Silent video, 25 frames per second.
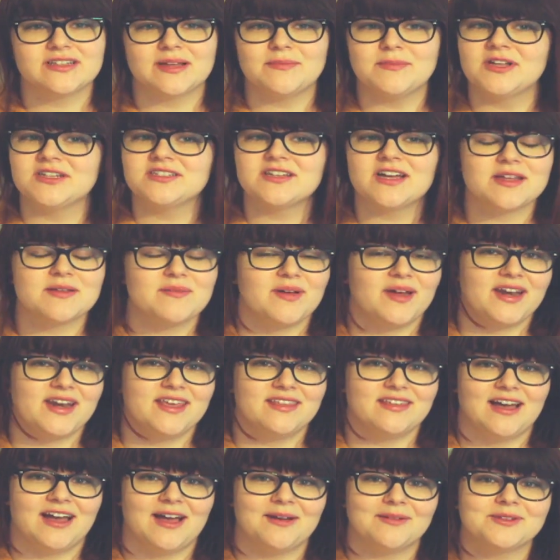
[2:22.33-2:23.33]
I'm not talking about any
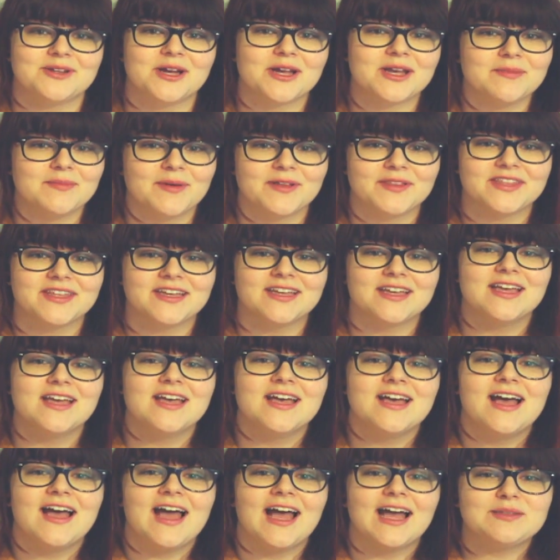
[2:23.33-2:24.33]
of that. I'm talking about the
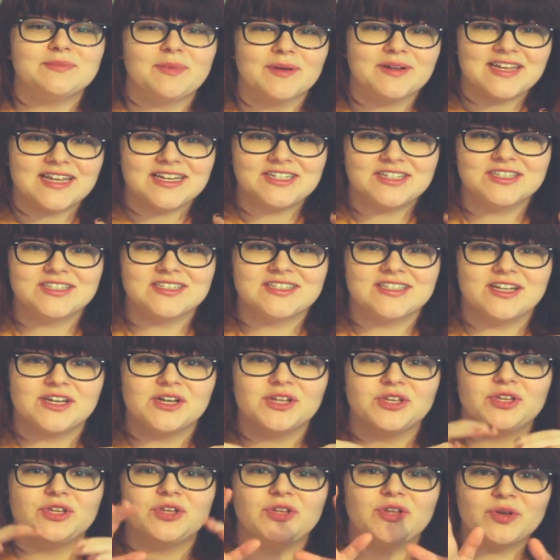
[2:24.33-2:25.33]
expectations
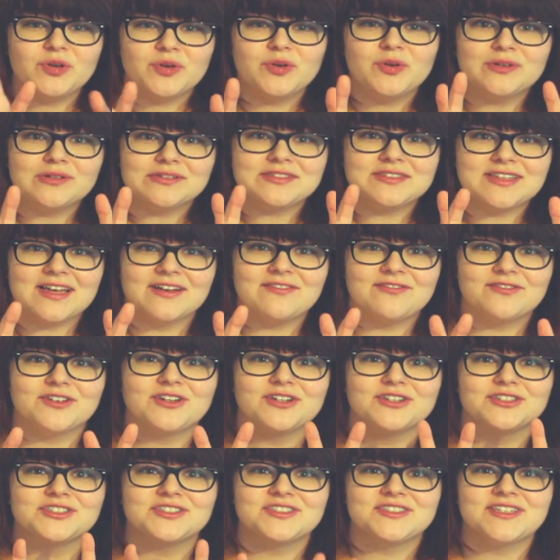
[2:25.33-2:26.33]
that you set for
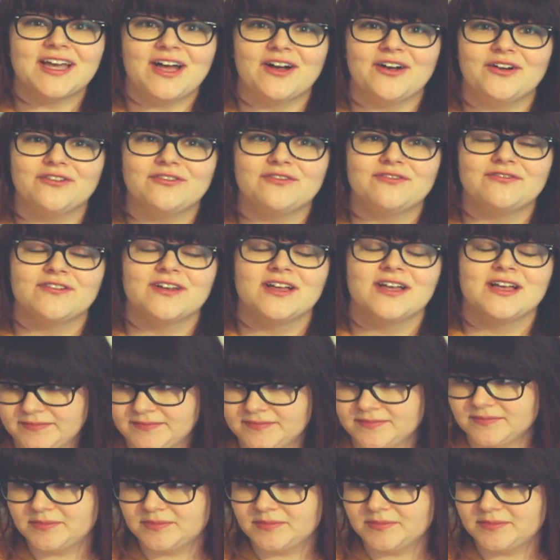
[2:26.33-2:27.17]
yourself.